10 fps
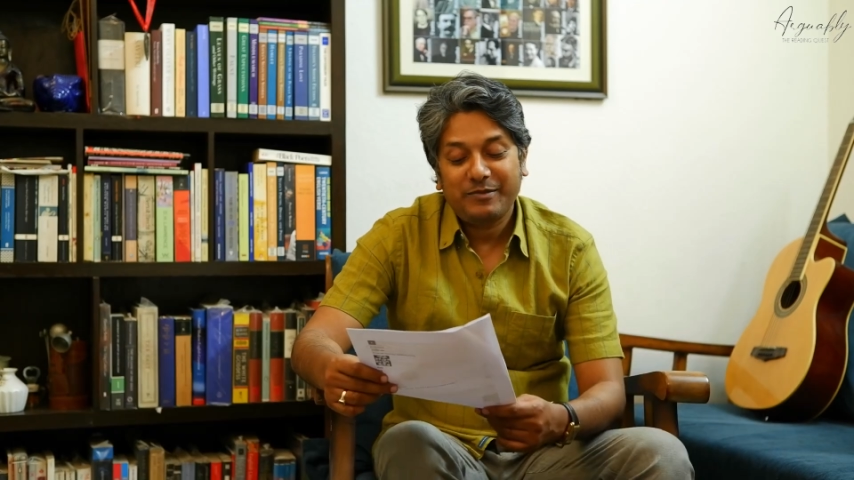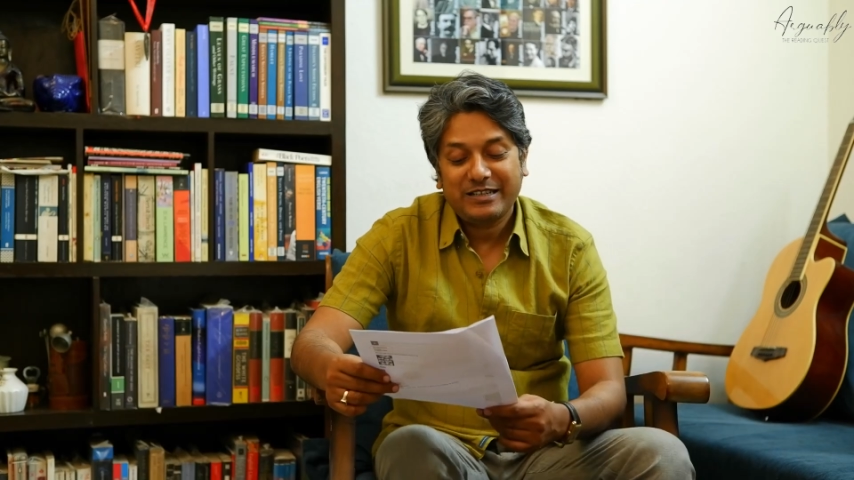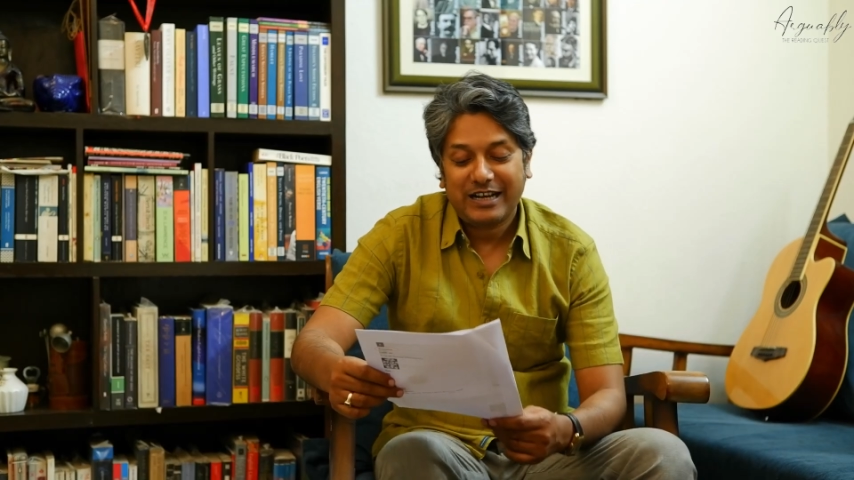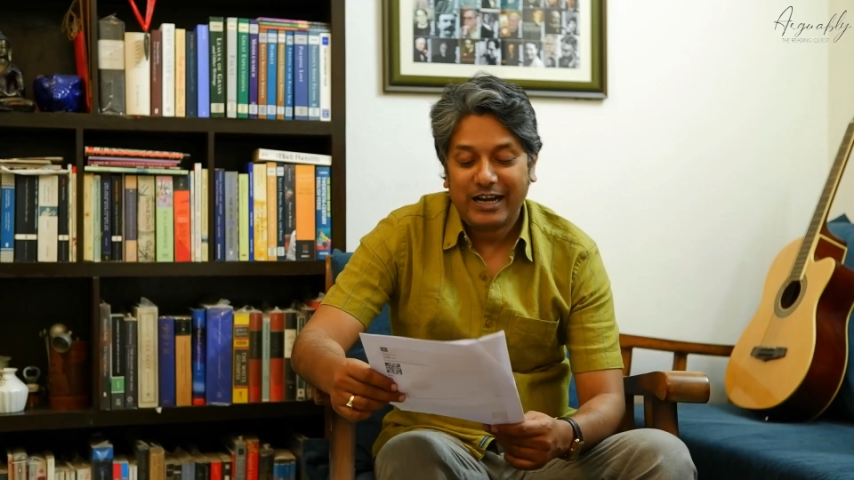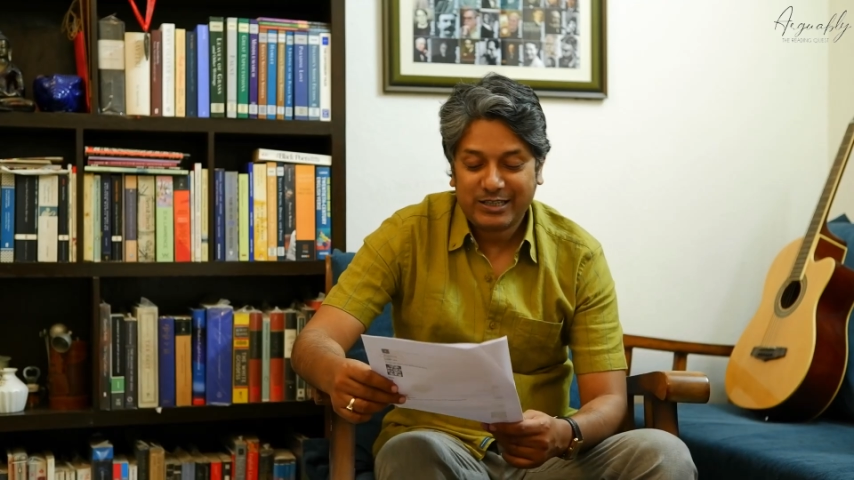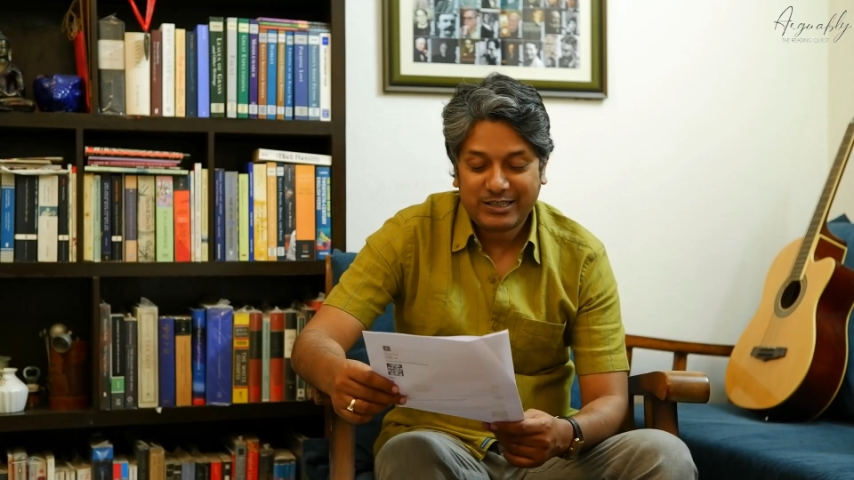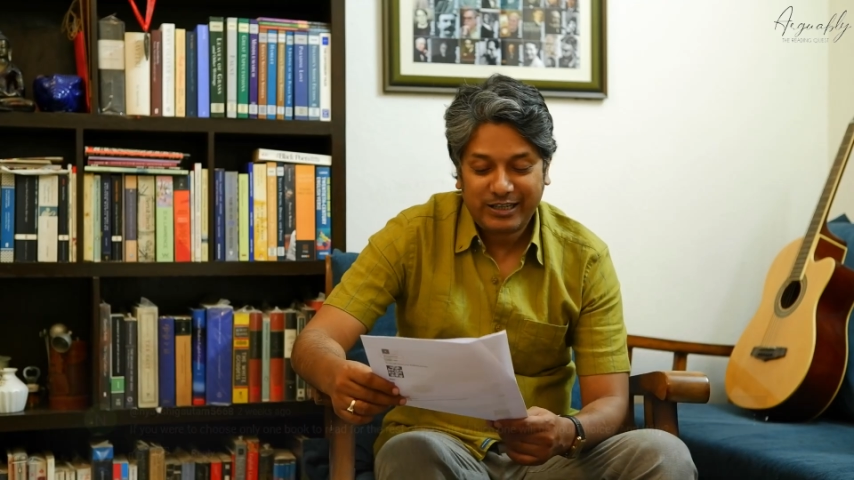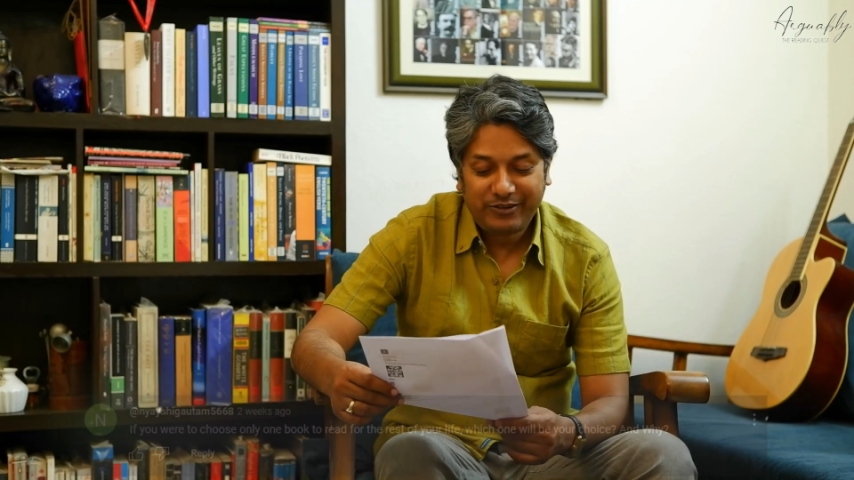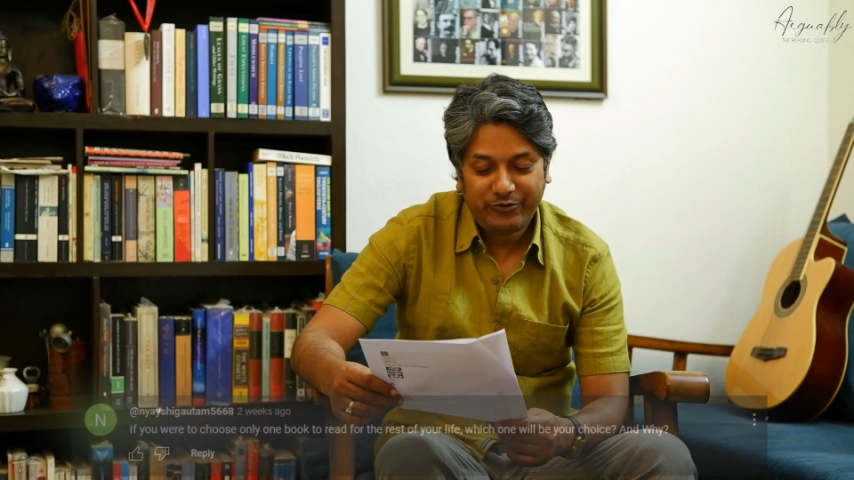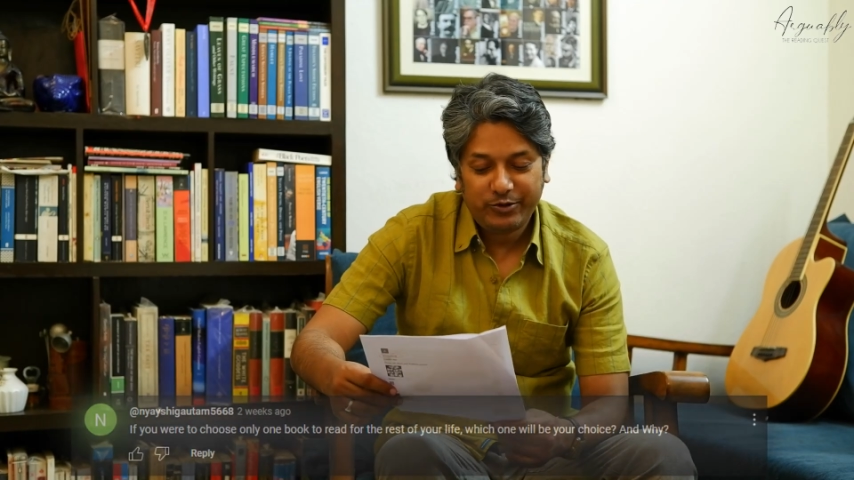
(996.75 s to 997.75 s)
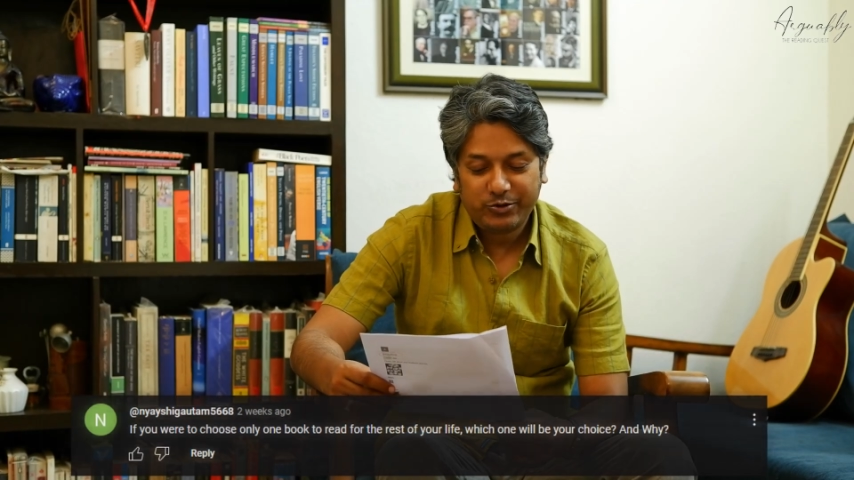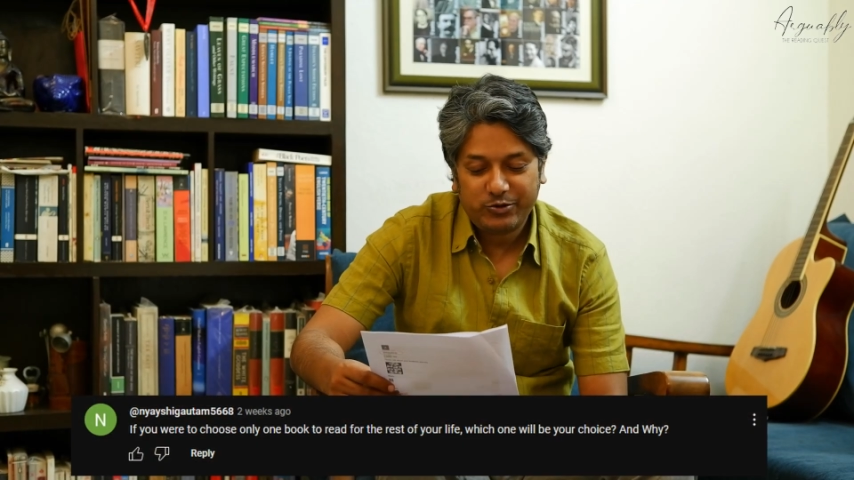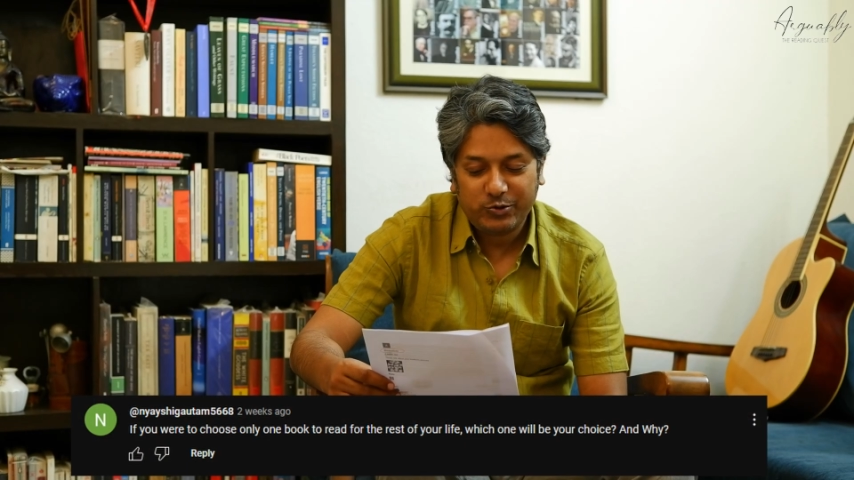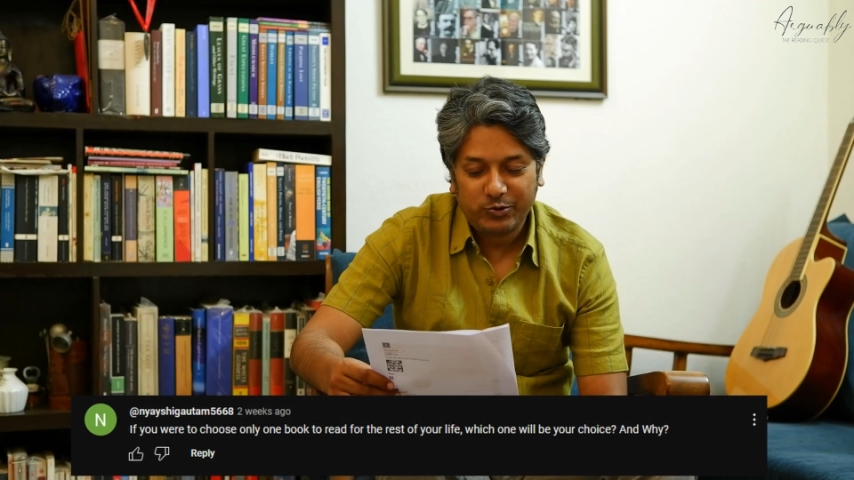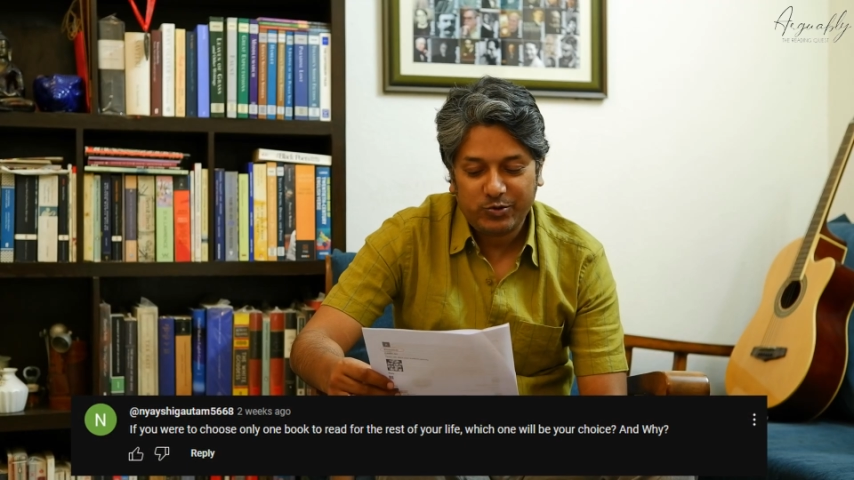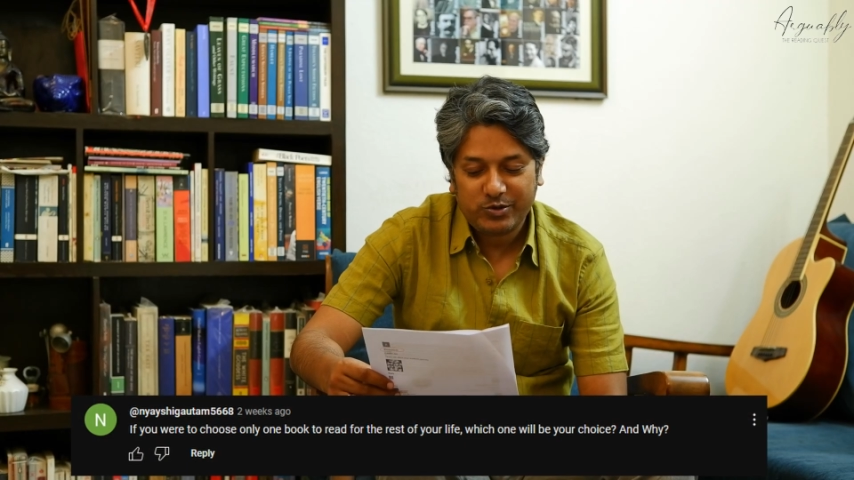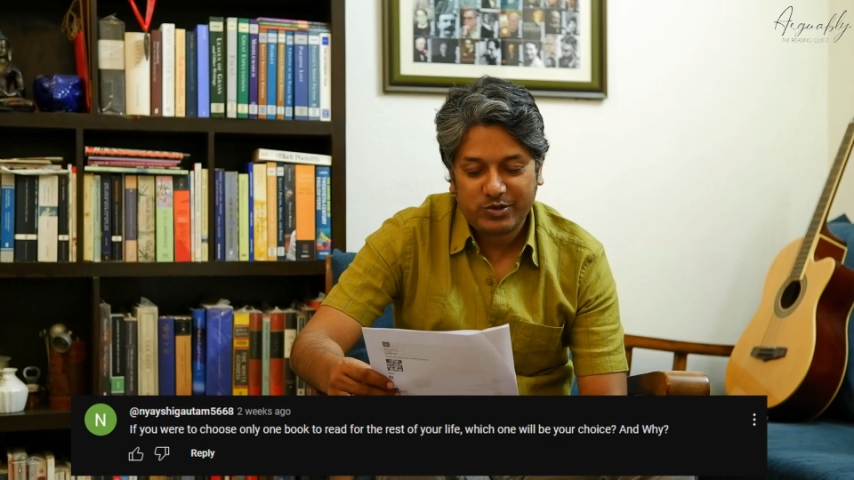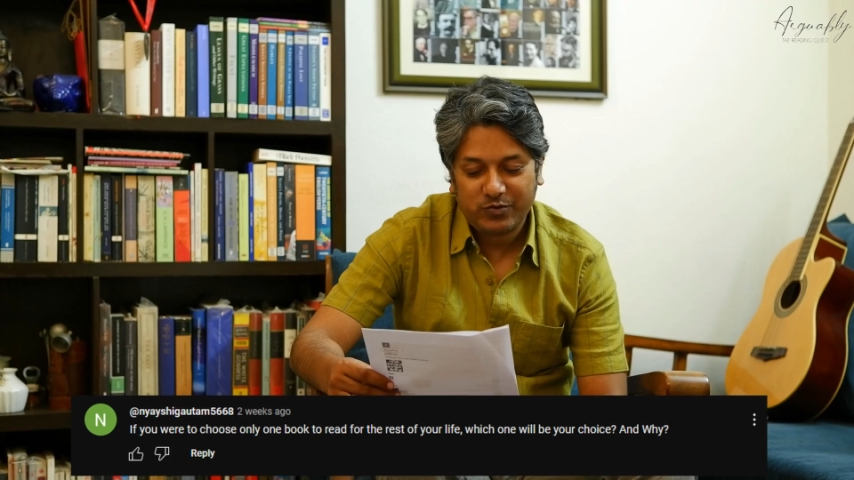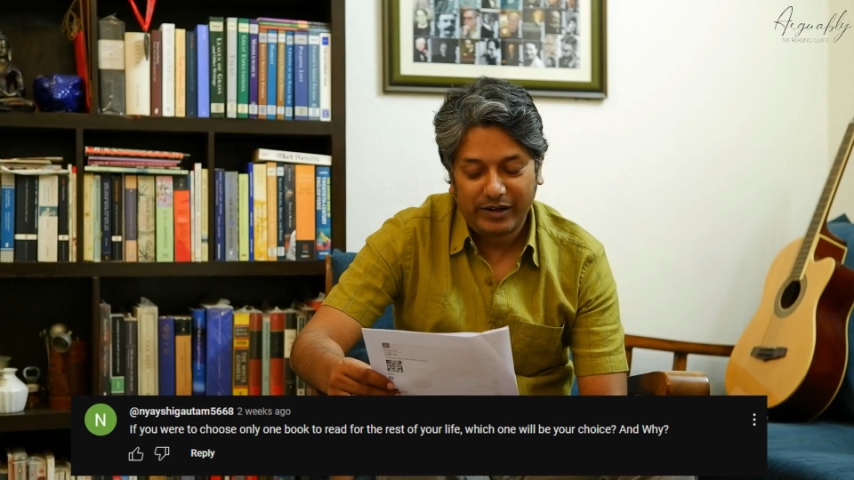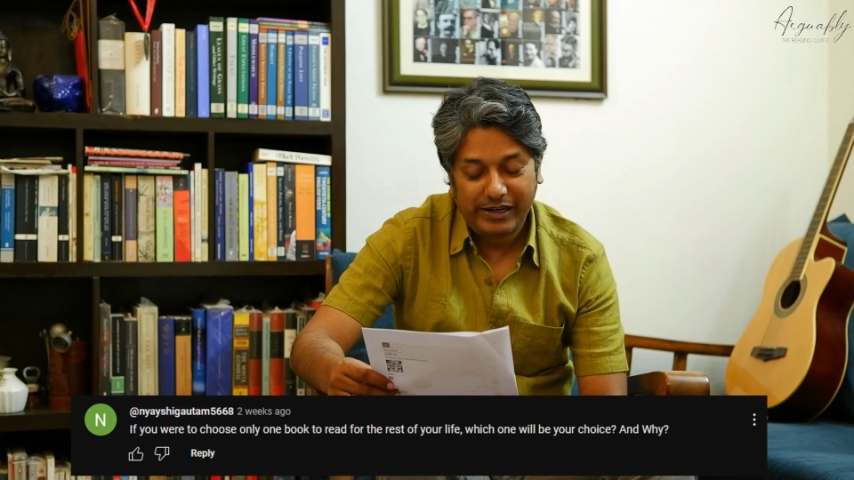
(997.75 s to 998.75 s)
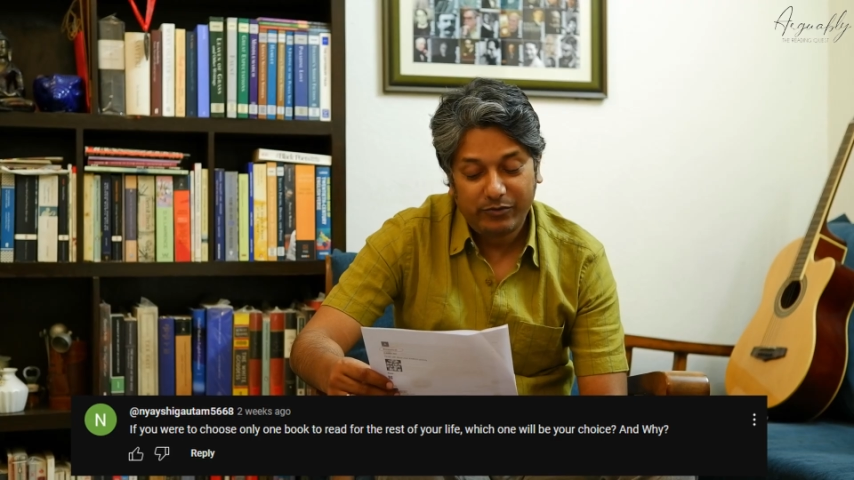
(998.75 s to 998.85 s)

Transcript: Gautam has asked if you were to choose